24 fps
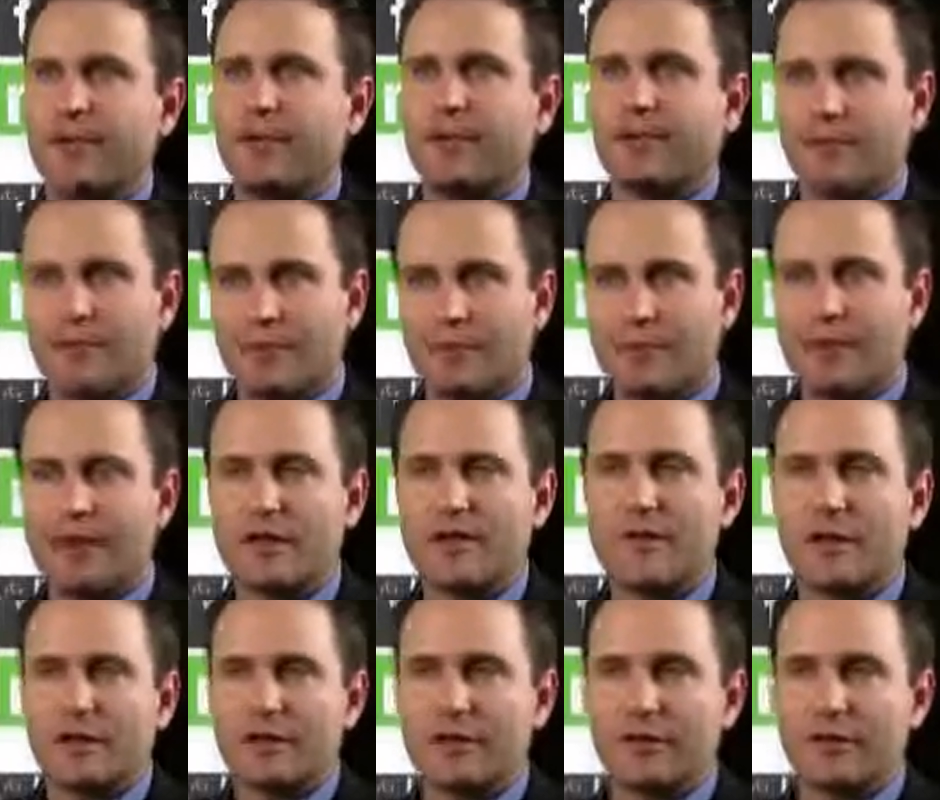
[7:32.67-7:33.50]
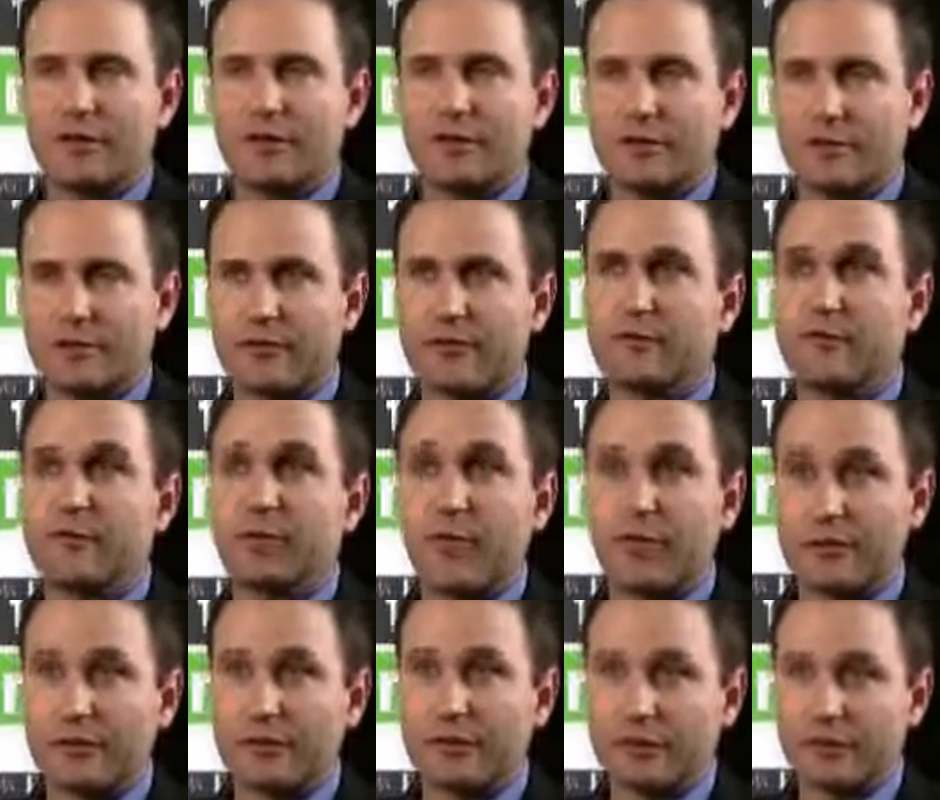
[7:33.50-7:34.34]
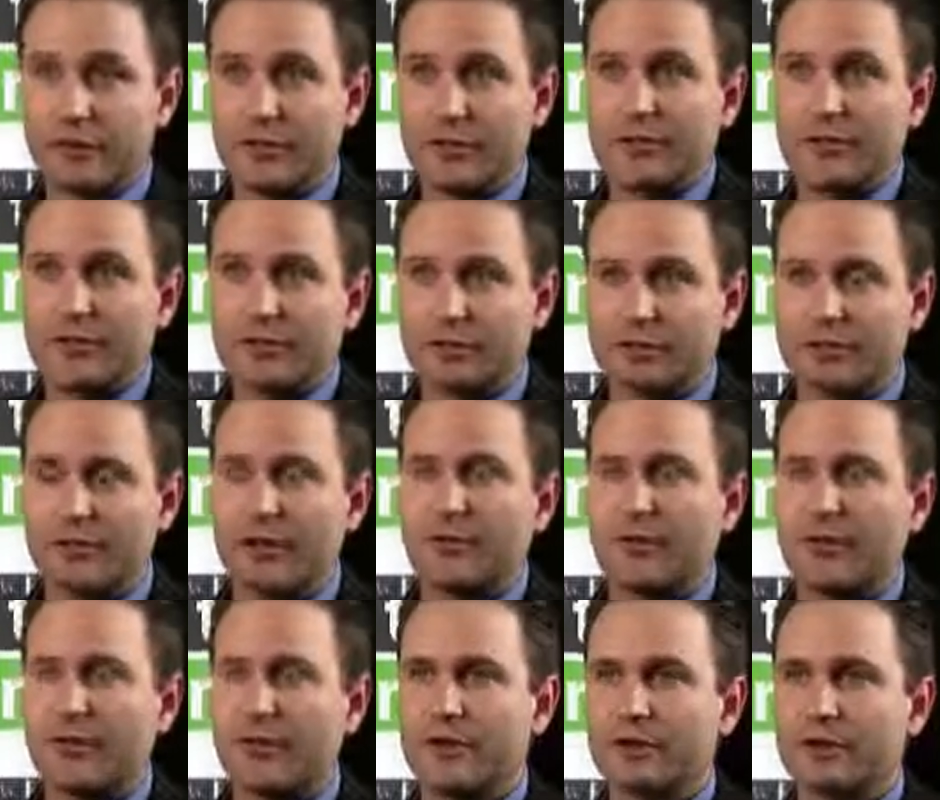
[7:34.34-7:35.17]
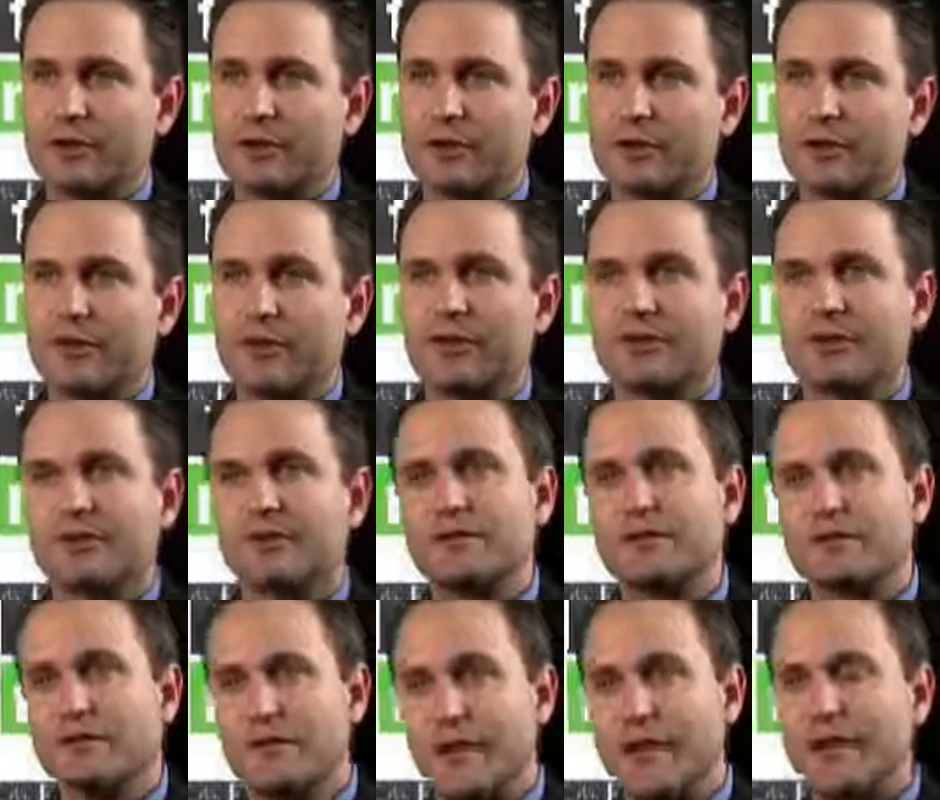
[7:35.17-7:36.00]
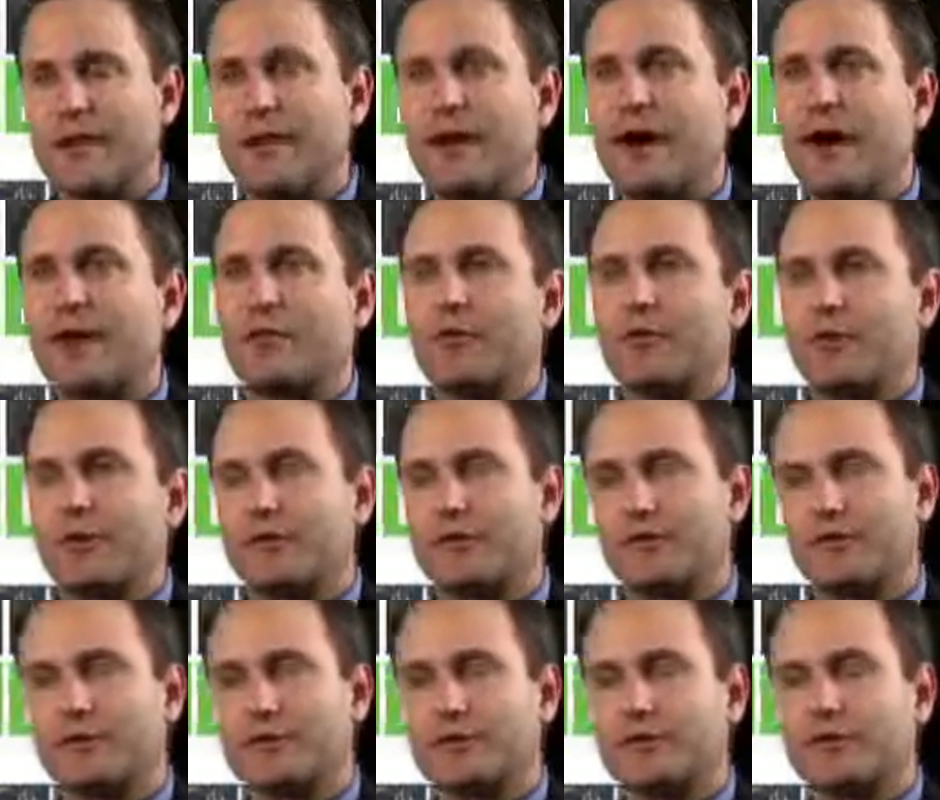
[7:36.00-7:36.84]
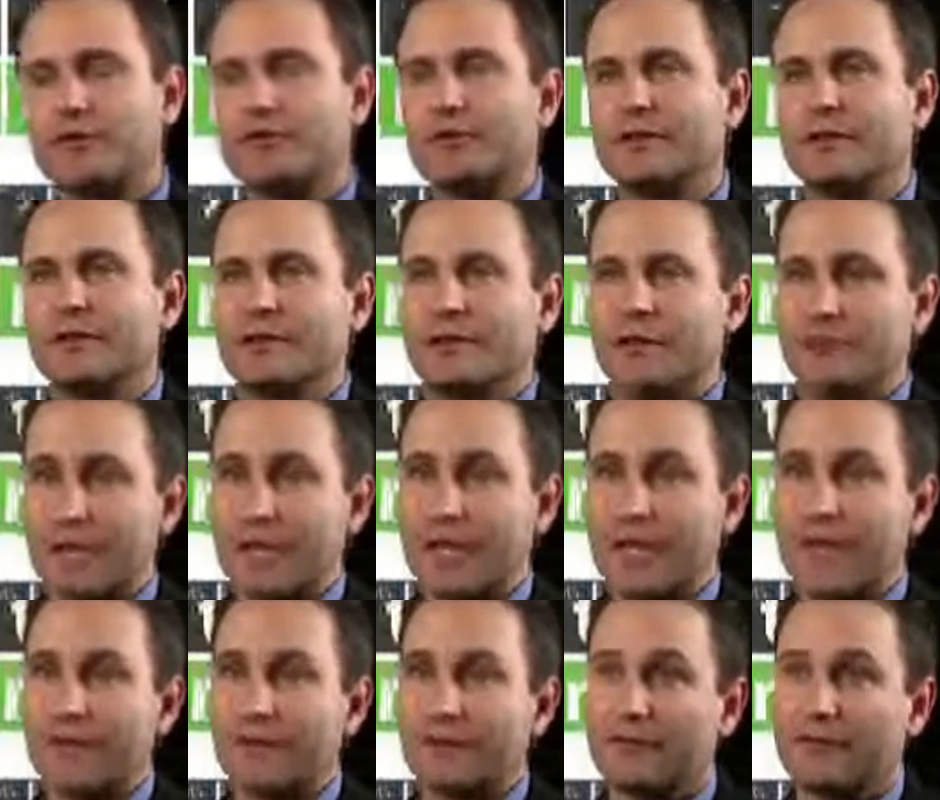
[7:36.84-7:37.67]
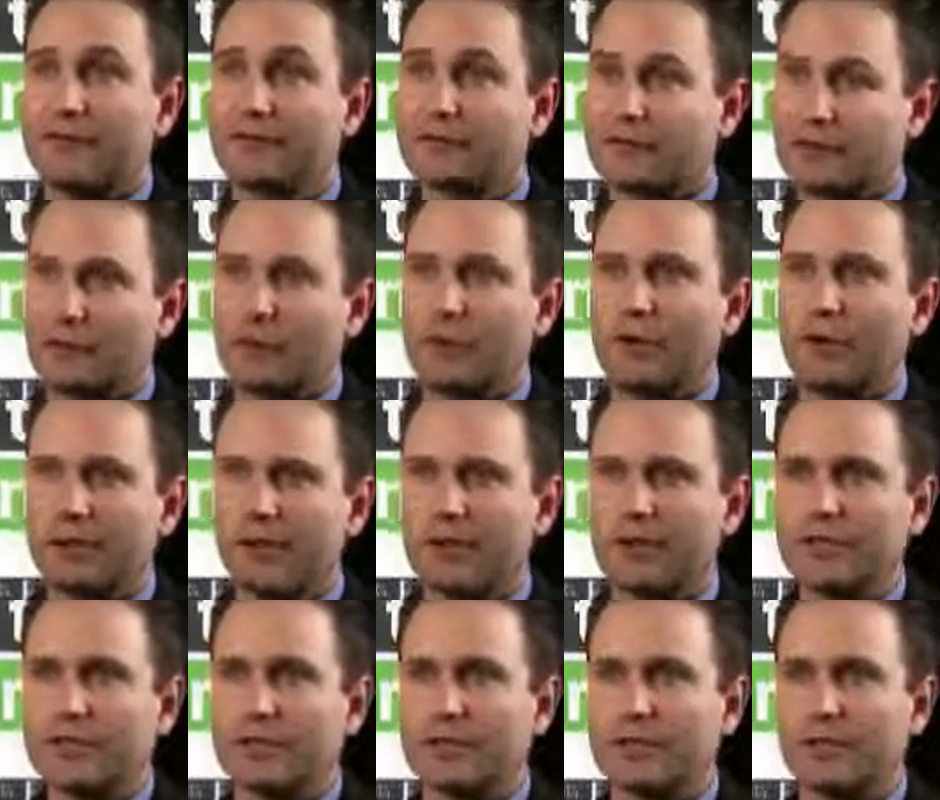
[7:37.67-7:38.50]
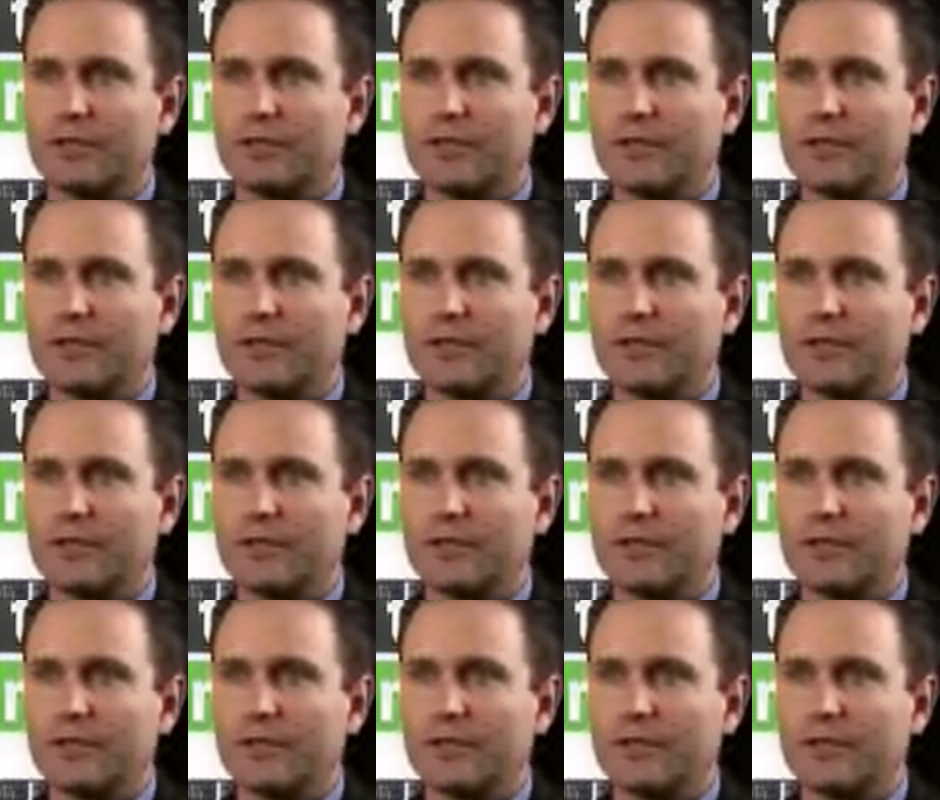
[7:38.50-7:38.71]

If you think about what a third-party logistics operation does, they operate a facility on behalf of someone else.